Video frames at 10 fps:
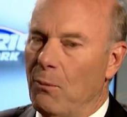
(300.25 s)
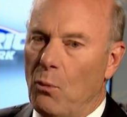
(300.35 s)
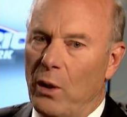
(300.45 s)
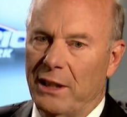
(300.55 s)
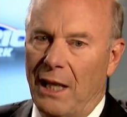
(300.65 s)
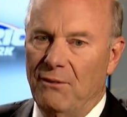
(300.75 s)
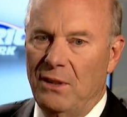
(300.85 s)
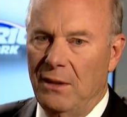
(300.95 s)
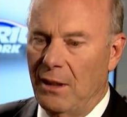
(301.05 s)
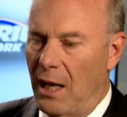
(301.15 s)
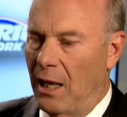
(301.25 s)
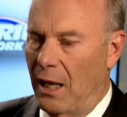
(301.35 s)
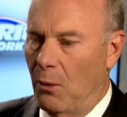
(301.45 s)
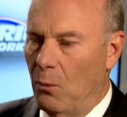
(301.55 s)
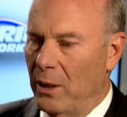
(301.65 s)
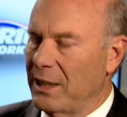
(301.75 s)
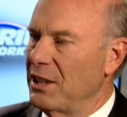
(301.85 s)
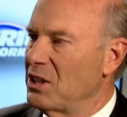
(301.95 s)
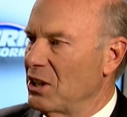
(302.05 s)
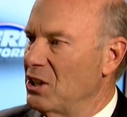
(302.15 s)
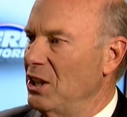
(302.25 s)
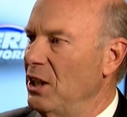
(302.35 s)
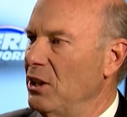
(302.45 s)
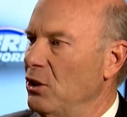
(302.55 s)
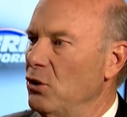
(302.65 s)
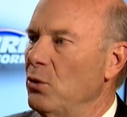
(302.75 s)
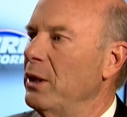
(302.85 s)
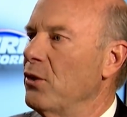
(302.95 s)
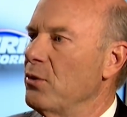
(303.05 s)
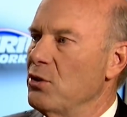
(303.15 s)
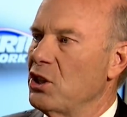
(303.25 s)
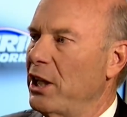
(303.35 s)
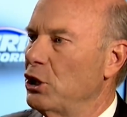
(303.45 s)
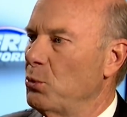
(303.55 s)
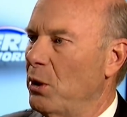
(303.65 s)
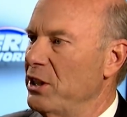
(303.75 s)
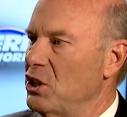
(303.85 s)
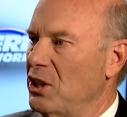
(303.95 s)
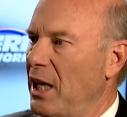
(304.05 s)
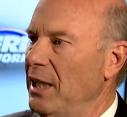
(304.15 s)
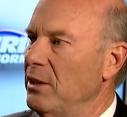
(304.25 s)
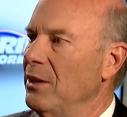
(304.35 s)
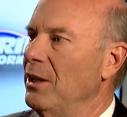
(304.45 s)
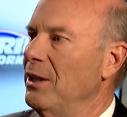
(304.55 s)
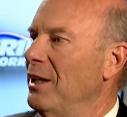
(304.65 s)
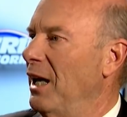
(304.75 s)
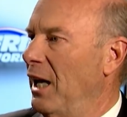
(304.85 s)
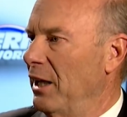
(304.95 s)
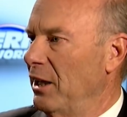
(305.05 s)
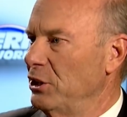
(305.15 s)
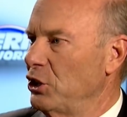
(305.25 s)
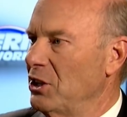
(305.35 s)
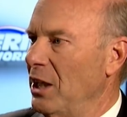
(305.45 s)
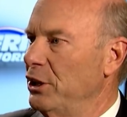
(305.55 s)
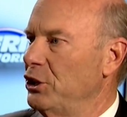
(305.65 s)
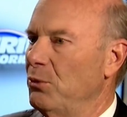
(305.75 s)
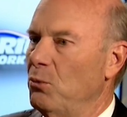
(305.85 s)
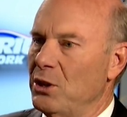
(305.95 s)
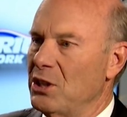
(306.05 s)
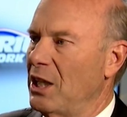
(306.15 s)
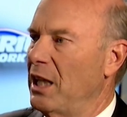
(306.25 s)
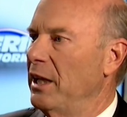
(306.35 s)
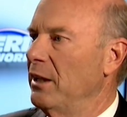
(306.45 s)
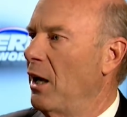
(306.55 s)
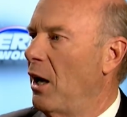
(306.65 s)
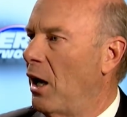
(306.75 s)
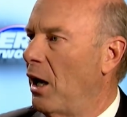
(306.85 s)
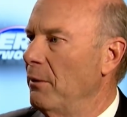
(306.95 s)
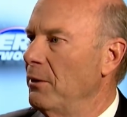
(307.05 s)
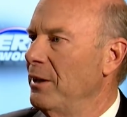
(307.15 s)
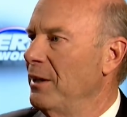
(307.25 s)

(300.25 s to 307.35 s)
What they uh, what they succeeded in doing through sanctuary state uh, legislation was saying our